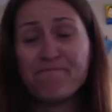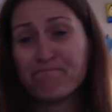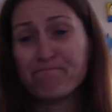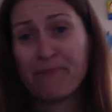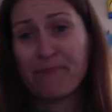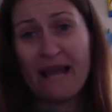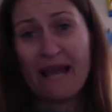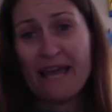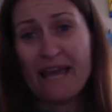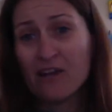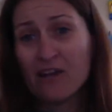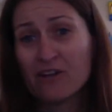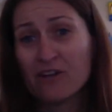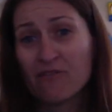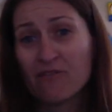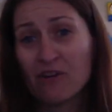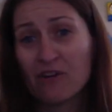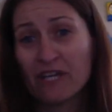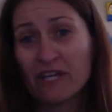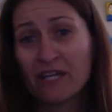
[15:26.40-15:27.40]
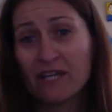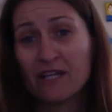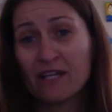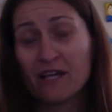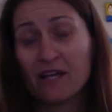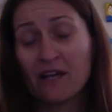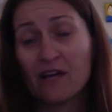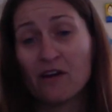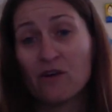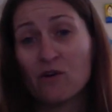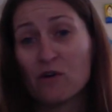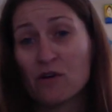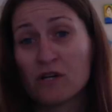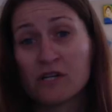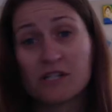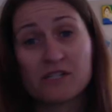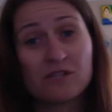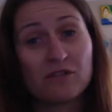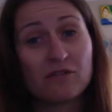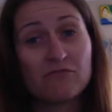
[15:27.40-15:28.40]
Playing on a rocking
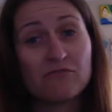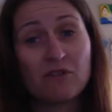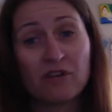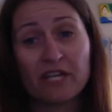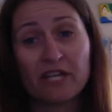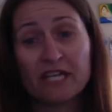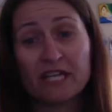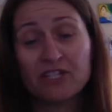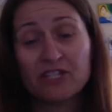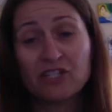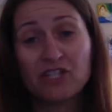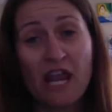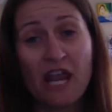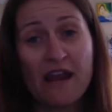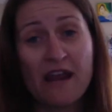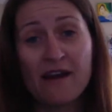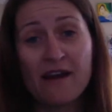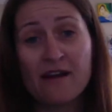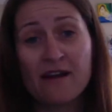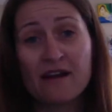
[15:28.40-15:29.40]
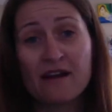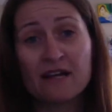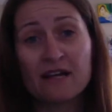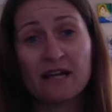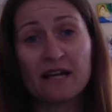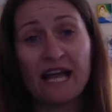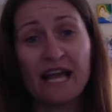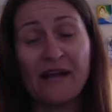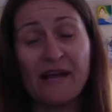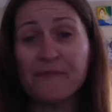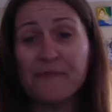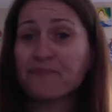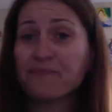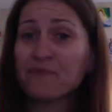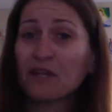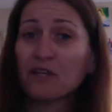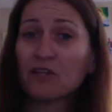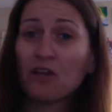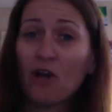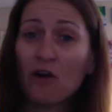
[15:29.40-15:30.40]
horse or rocking chair.
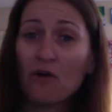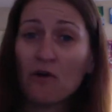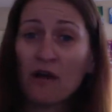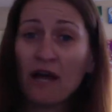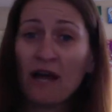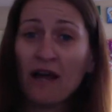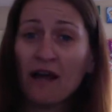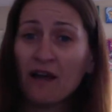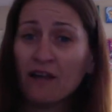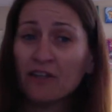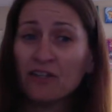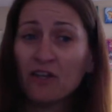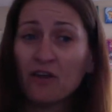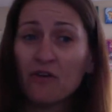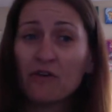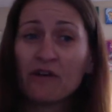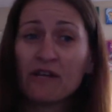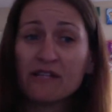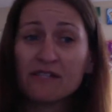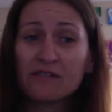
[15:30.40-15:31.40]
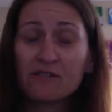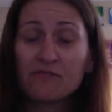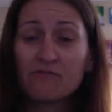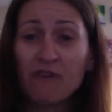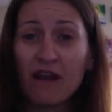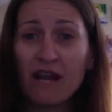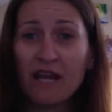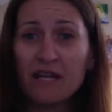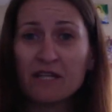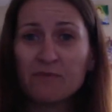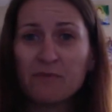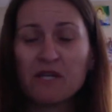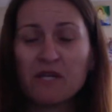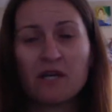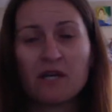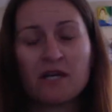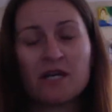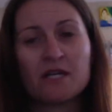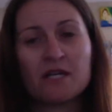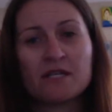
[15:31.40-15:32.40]
Yoga is great
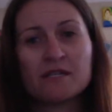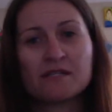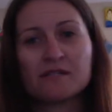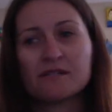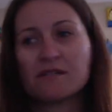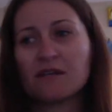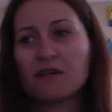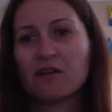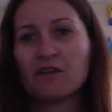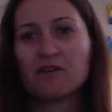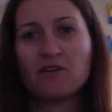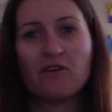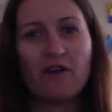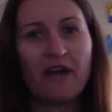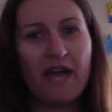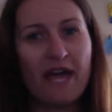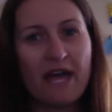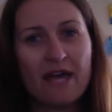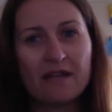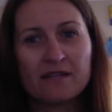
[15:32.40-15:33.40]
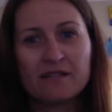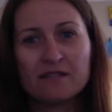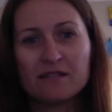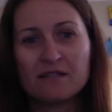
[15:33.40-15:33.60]
because your head